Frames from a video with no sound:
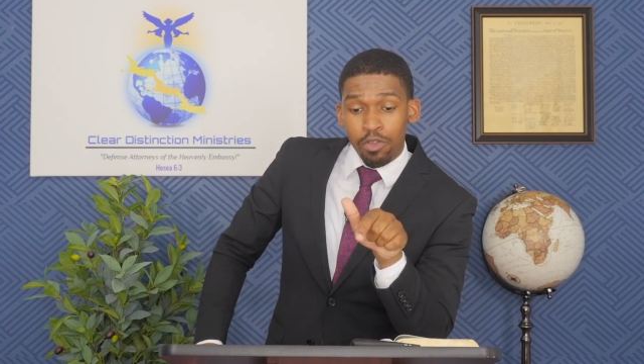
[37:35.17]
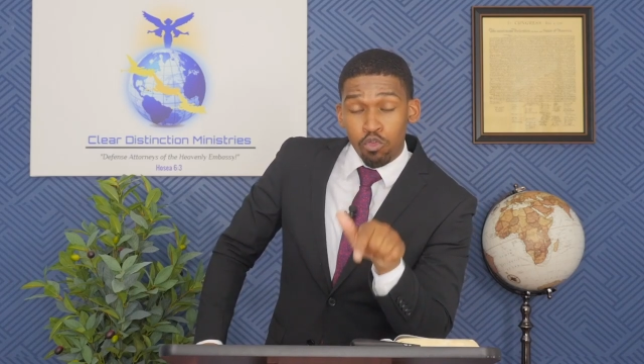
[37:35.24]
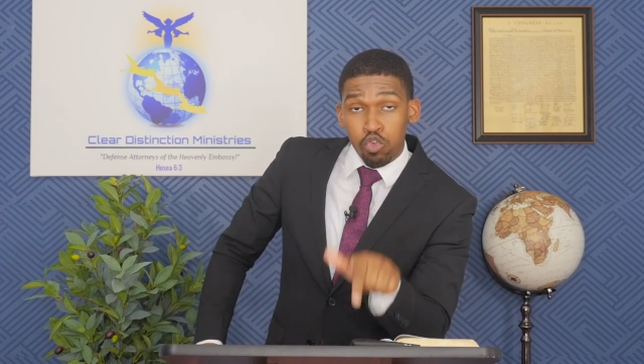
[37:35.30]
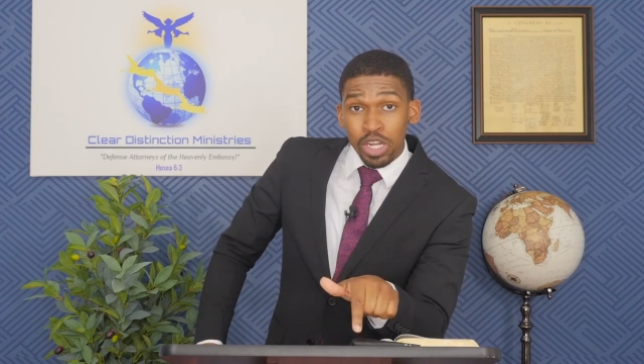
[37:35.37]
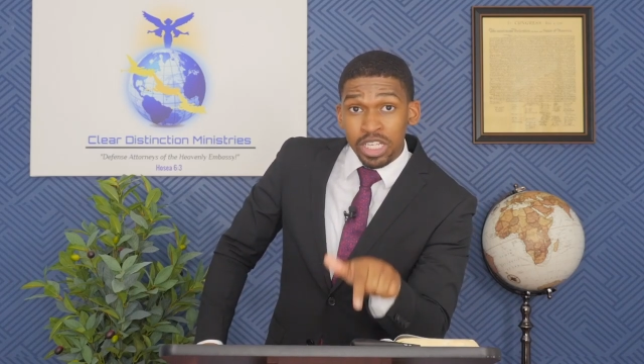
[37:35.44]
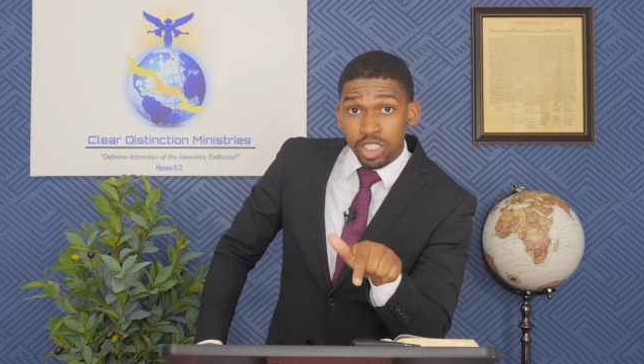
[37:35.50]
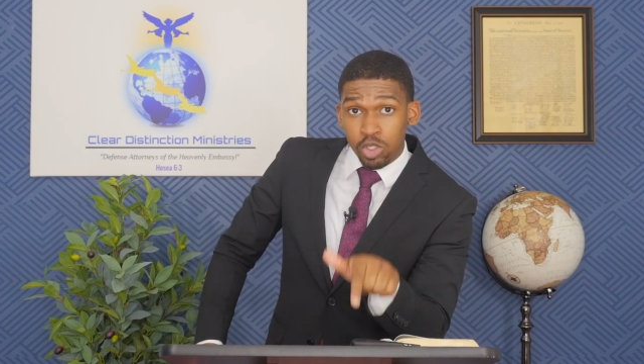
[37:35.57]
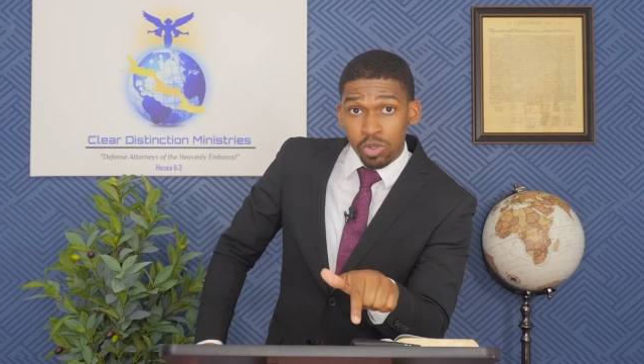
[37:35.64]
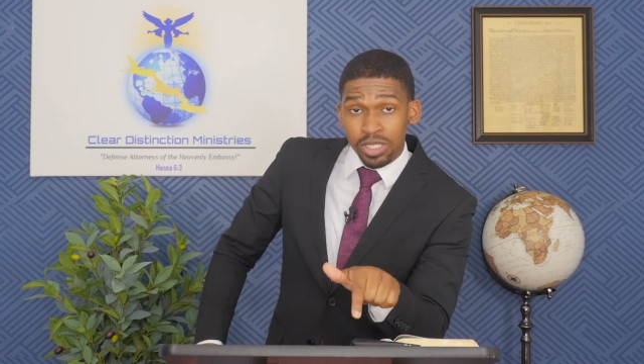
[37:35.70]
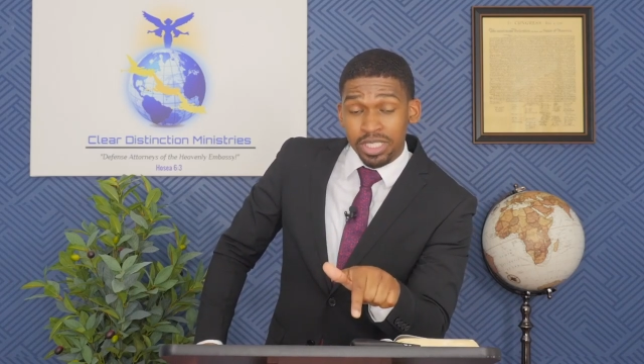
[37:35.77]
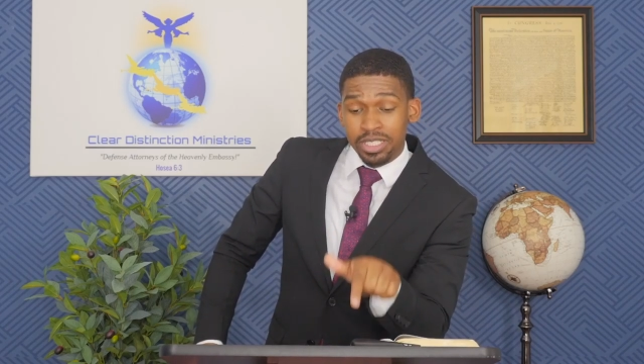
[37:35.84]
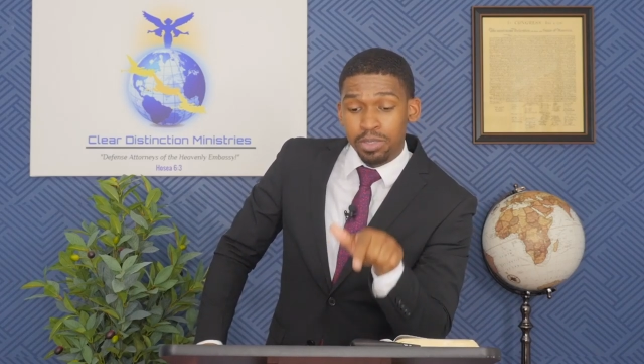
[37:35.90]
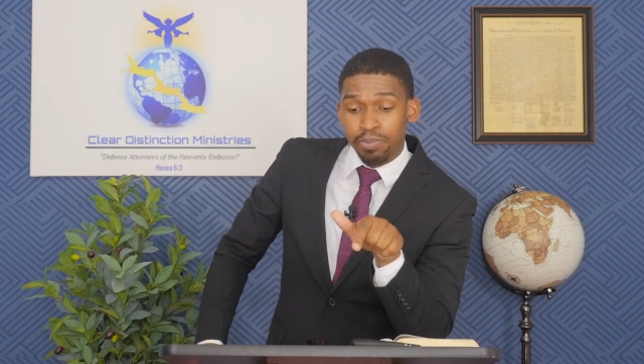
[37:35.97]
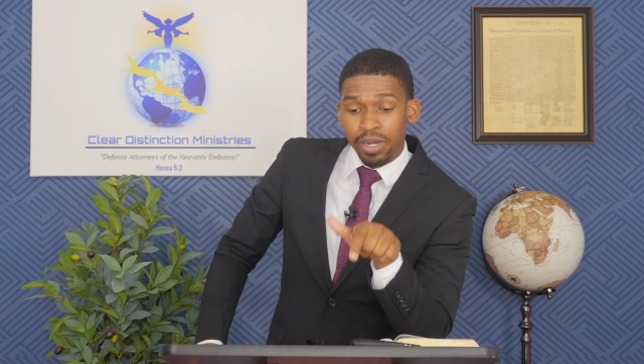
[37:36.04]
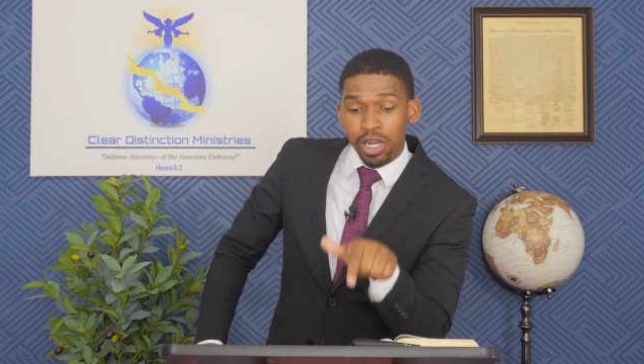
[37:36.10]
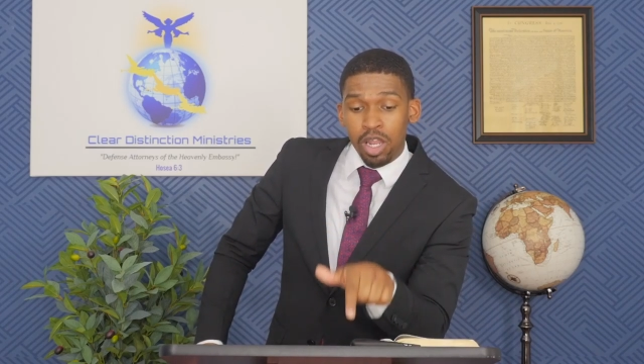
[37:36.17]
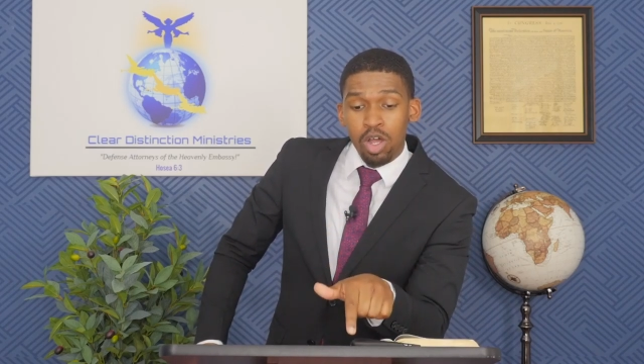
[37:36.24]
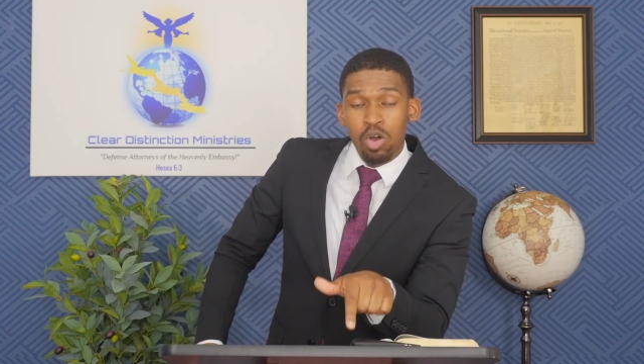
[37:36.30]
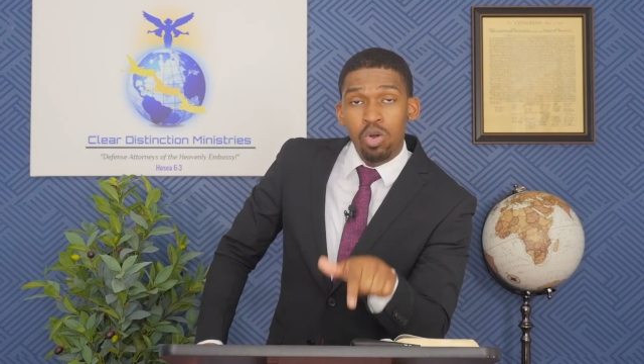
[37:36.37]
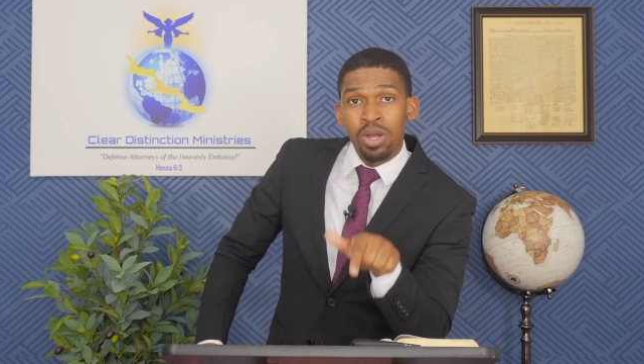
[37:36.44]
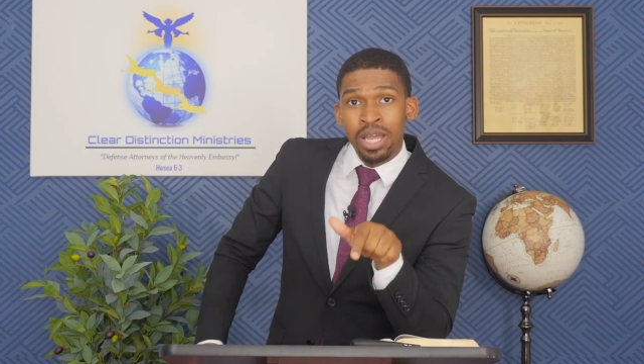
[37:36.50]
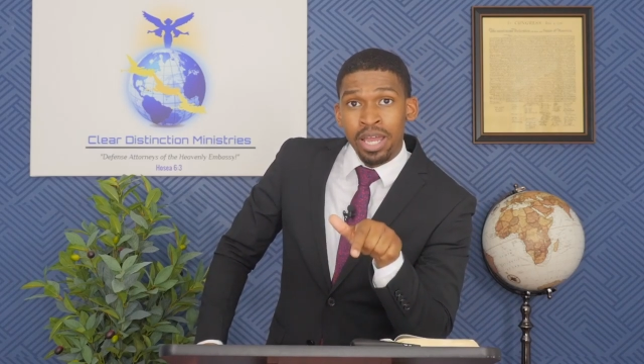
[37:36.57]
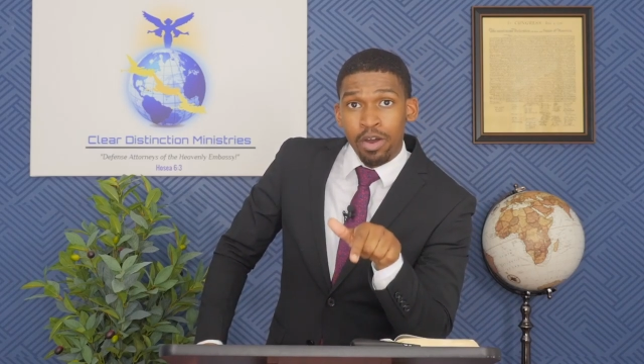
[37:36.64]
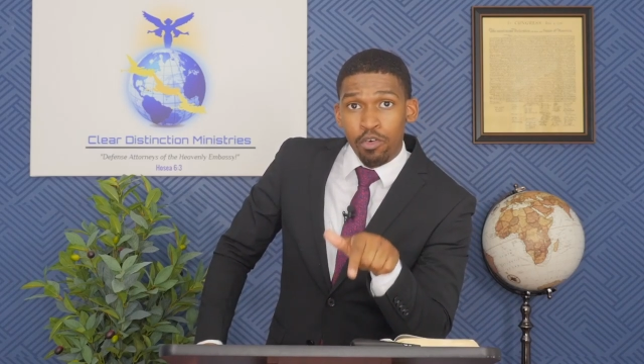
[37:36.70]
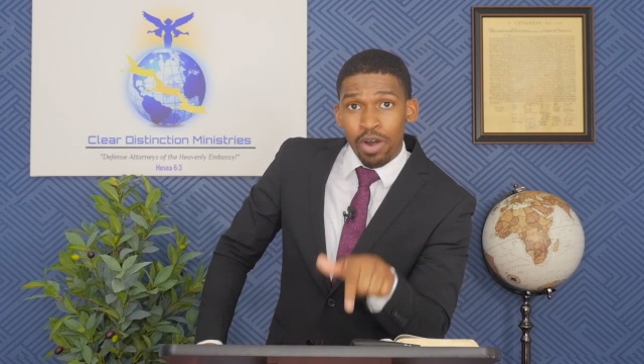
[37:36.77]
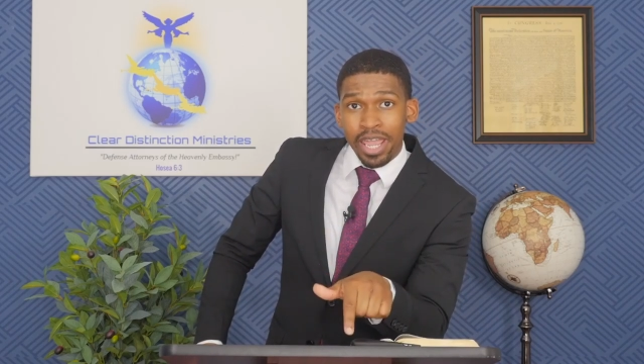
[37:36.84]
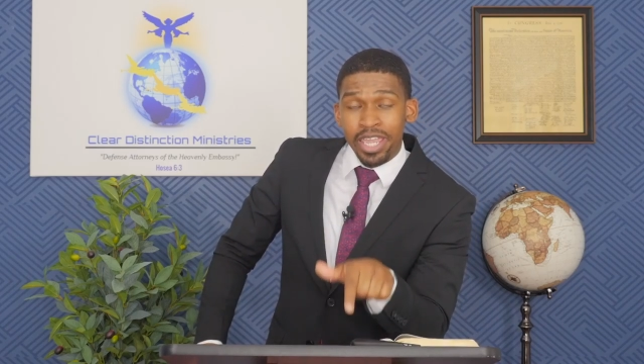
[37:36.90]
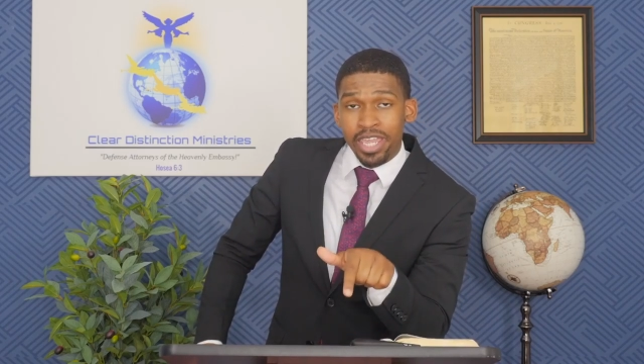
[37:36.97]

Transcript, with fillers: resources below right